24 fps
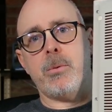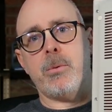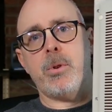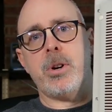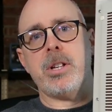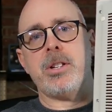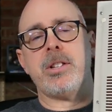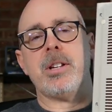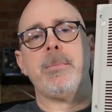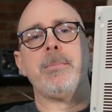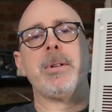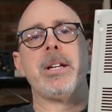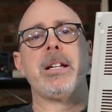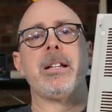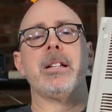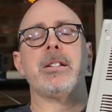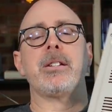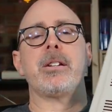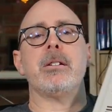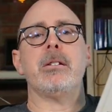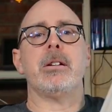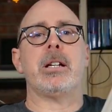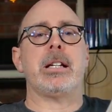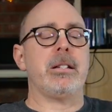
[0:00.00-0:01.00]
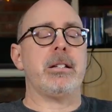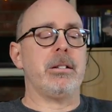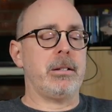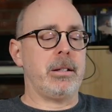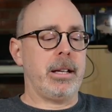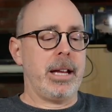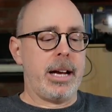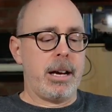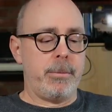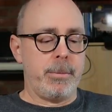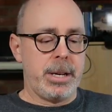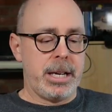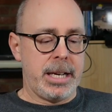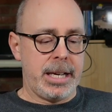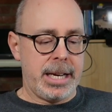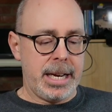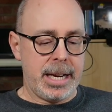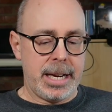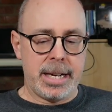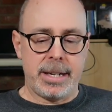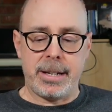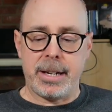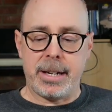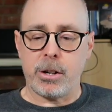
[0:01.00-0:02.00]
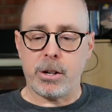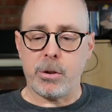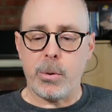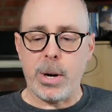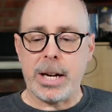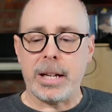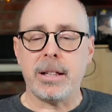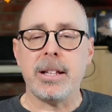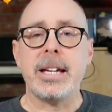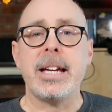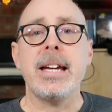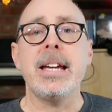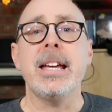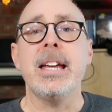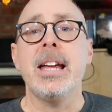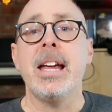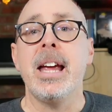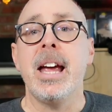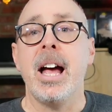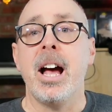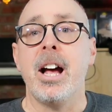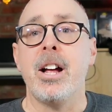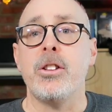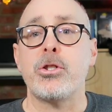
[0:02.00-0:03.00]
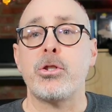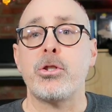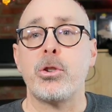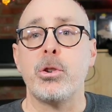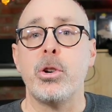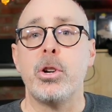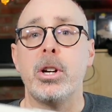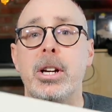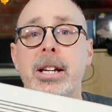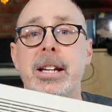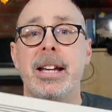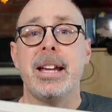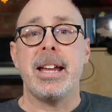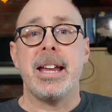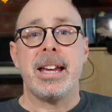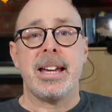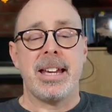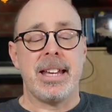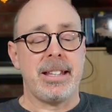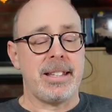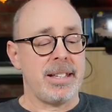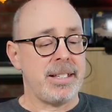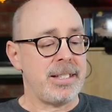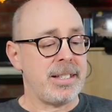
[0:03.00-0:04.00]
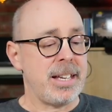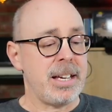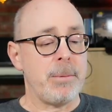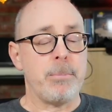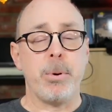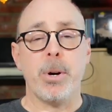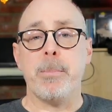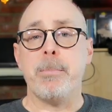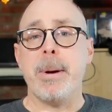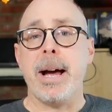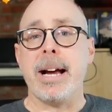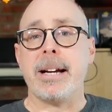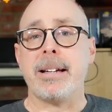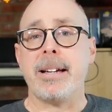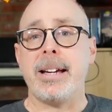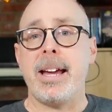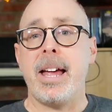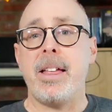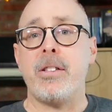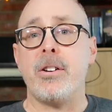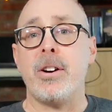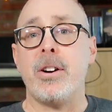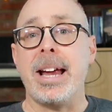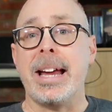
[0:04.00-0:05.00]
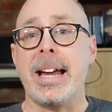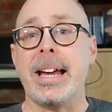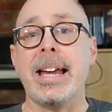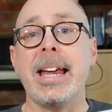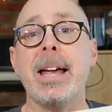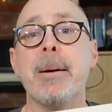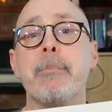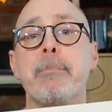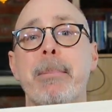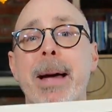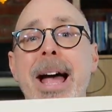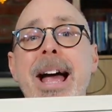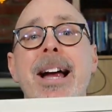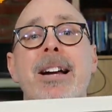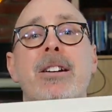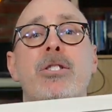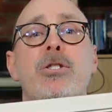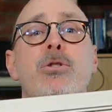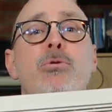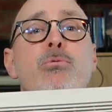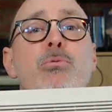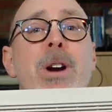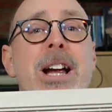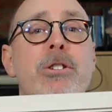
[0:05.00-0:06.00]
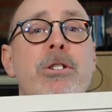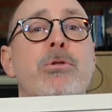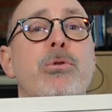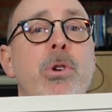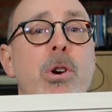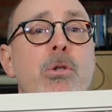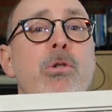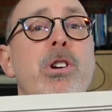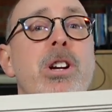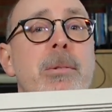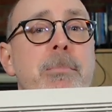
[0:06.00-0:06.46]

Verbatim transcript: I want something that's going to allow me to get in there quickly, unscrew it, get this thing put back together, and get back to retro